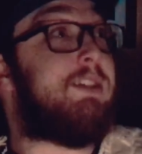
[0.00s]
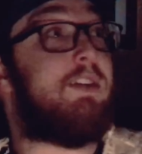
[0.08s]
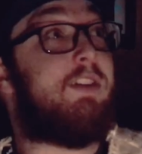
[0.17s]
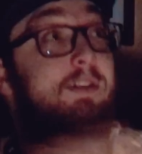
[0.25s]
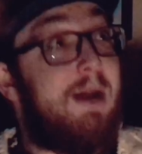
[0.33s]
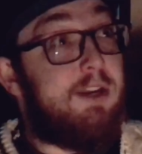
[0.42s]
to
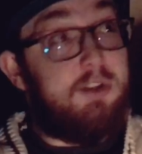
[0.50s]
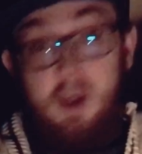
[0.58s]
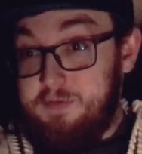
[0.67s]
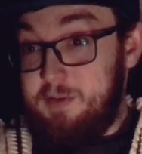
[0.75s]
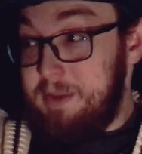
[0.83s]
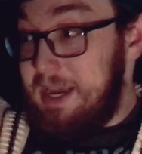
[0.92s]
steal my show
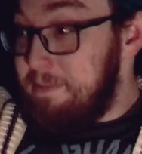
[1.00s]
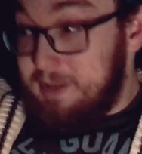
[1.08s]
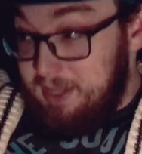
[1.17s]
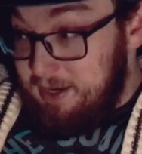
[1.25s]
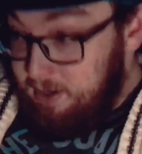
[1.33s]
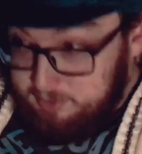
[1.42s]
from me, but
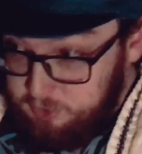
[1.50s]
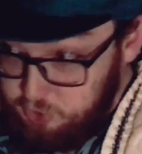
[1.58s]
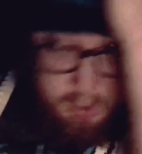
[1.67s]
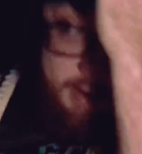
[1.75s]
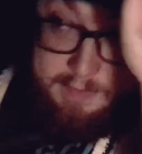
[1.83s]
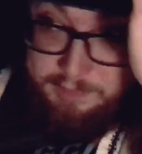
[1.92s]
then doesn't
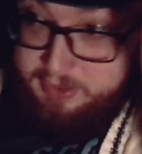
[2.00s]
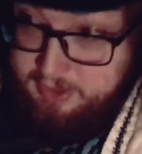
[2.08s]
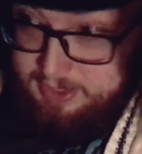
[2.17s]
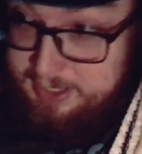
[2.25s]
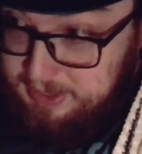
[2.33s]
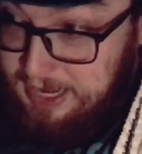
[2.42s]
show up for the
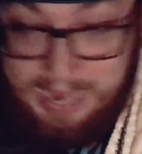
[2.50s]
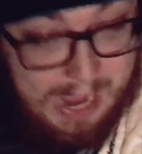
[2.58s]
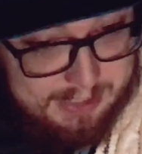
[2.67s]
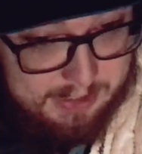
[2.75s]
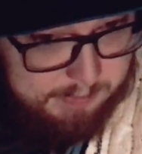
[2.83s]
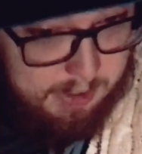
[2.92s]
thing that I
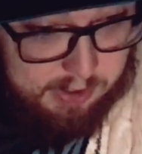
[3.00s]
asked him to